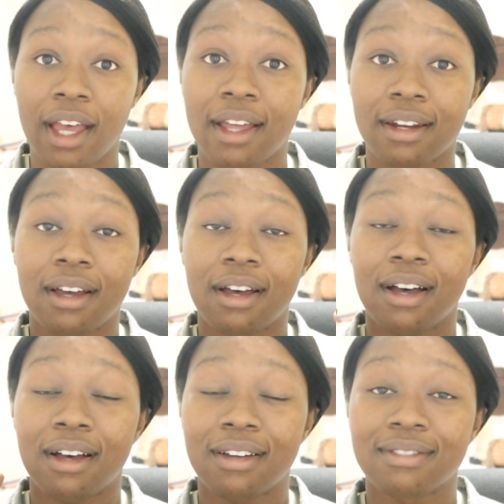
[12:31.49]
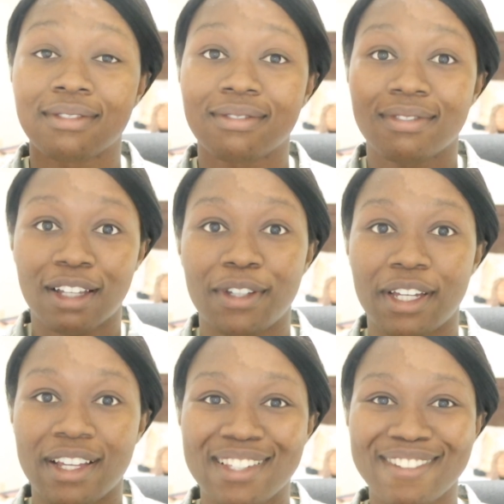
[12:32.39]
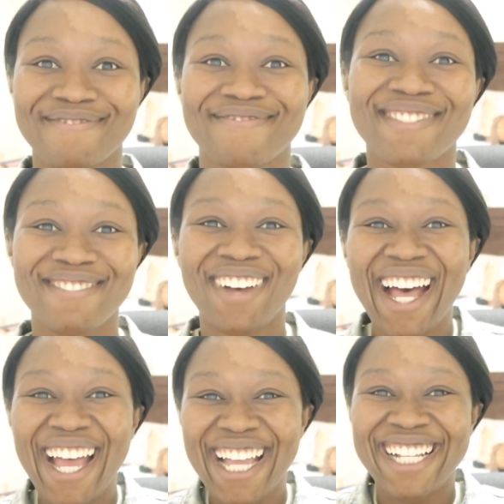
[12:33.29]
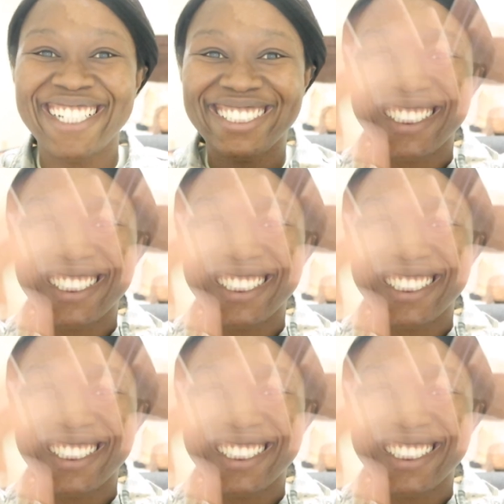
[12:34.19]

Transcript: and love you guys. Bye.